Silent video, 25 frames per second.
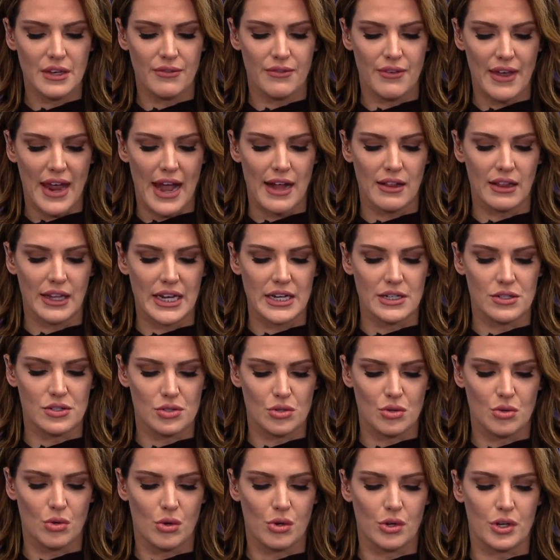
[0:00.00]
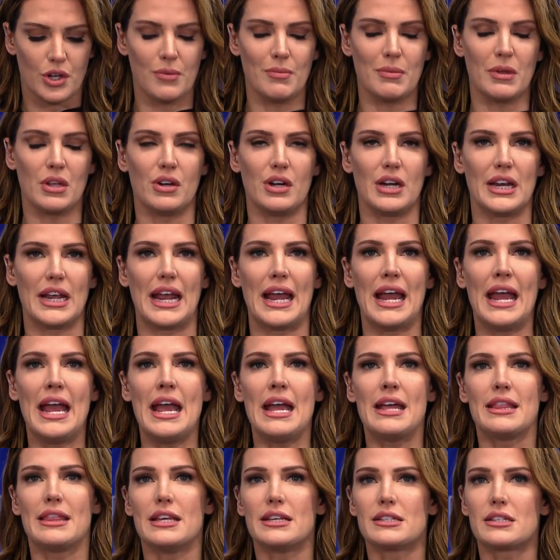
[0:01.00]
Valley School community.
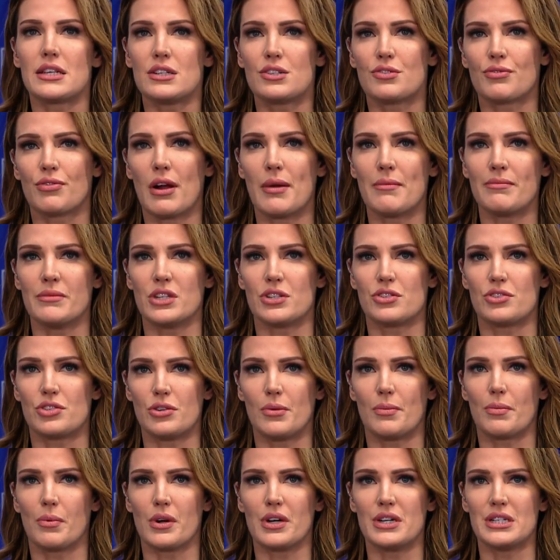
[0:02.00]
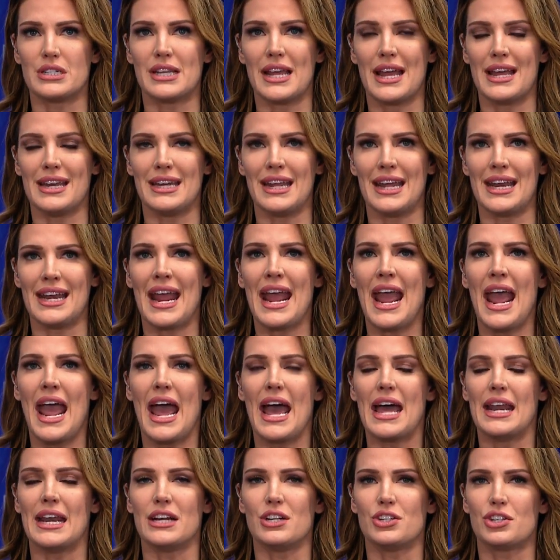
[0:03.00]
This is from the superintendent,
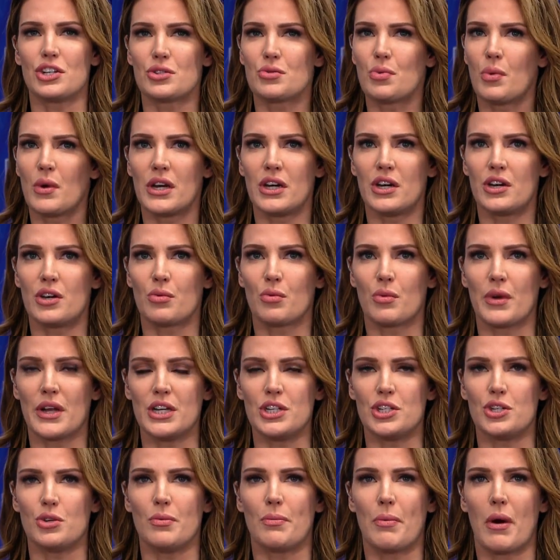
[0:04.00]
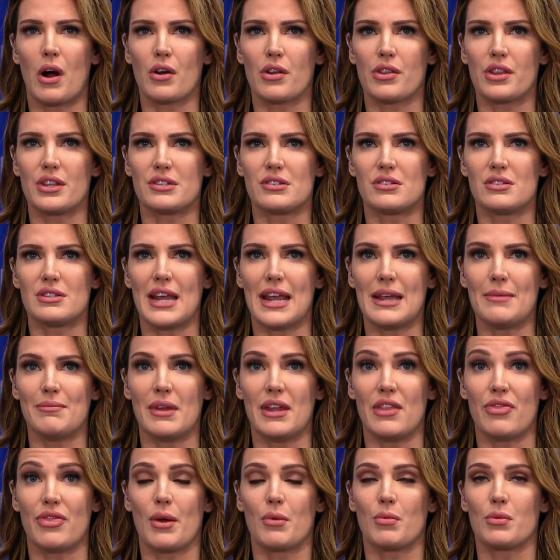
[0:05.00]
and I just wanted to read you part of the
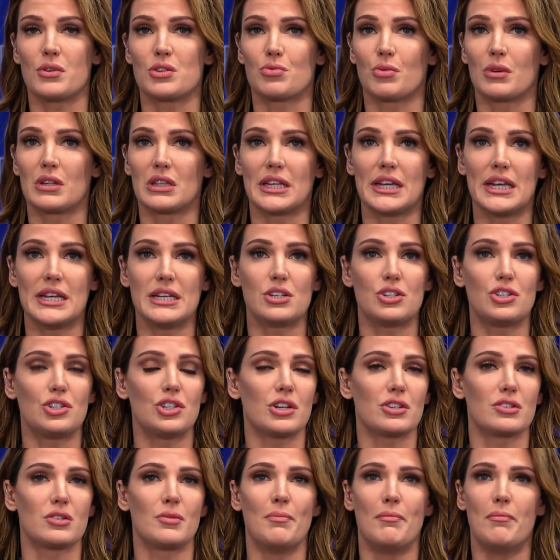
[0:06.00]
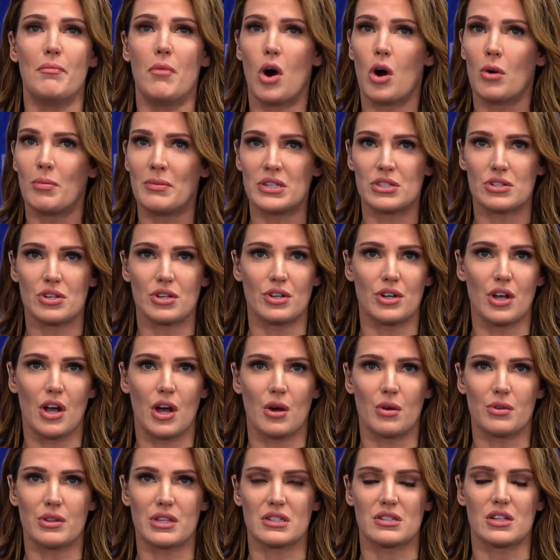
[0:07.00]
statement that was released just moments
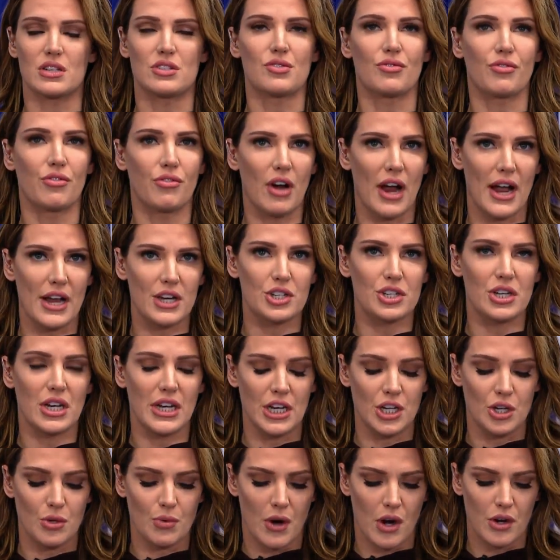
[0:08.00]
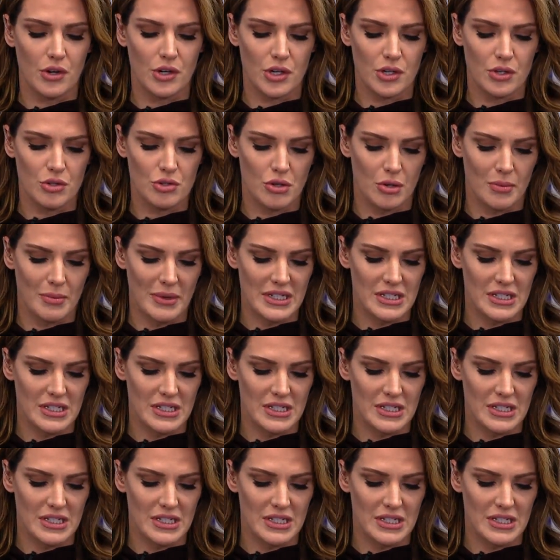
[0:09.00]
ago. This is fresh into our newsroom.